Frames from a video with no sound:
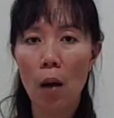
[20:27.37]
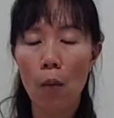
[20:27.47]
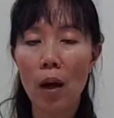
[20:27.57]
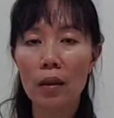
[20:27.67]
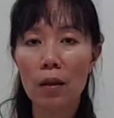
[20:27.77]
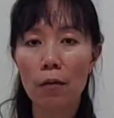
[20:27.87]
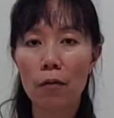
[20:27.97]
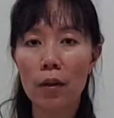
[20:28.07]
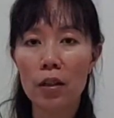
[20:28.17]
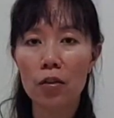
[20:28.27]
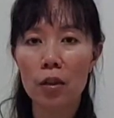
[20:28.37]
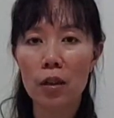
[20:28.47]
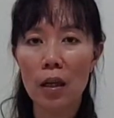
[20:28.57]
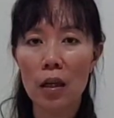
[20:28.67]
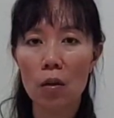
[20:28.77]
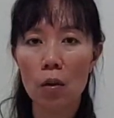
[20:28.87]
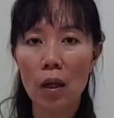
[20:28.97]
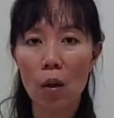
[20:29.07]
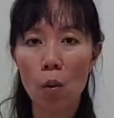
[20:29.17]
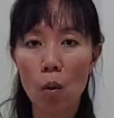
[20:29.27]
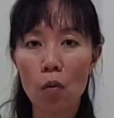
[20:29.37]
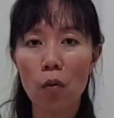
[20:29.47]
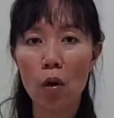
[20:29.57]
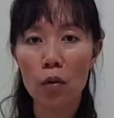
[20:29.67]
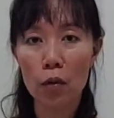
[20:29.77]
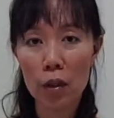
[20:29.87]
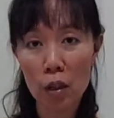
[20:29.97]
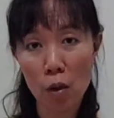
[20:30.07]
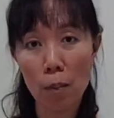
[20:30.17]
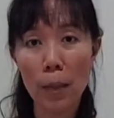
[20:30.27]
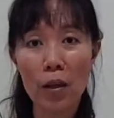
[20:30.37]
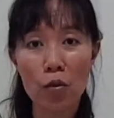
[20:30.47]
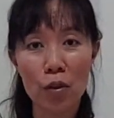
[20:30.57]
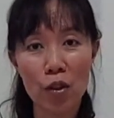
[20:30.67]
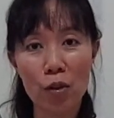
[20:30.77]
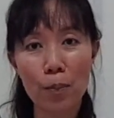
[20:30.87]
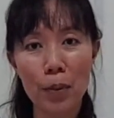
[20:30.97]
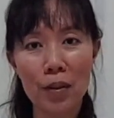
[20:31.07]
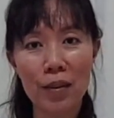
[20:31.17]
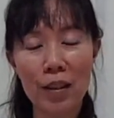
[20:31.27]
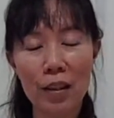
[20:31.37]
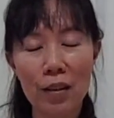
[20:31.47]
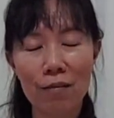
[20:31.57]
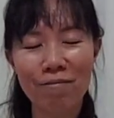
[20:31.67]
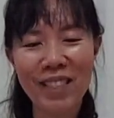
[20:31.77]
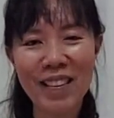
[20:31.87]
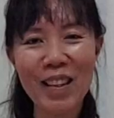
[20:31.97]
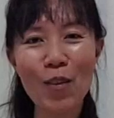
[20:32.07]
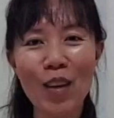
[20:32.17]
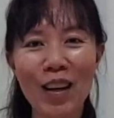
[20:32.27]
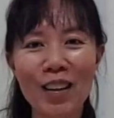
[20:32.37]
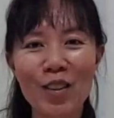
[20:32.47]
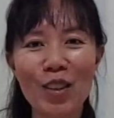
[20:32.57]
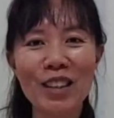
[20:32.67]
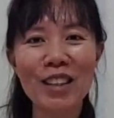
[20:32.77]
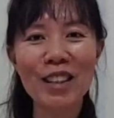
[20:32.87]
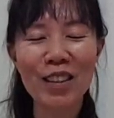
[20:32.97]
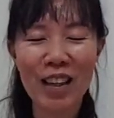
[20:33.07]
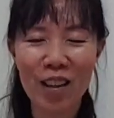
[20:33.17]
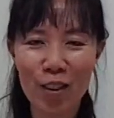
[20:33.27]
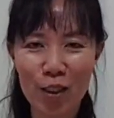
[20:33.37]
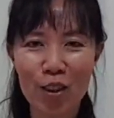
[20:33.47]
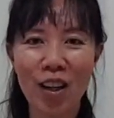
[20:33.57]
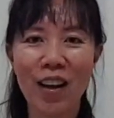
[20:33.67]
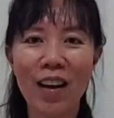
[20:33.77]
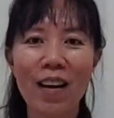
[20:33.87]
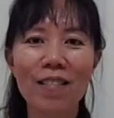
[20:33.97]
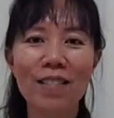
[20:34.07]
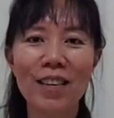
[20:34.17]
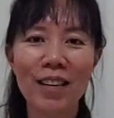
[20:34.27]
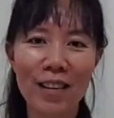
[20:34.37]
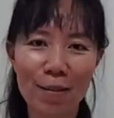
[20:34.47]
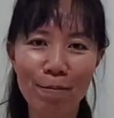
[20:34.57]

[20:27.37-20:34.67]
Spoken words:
what the variation you can go for during your menstruation period. Okay, if you are interested, you can also check it out. Okay,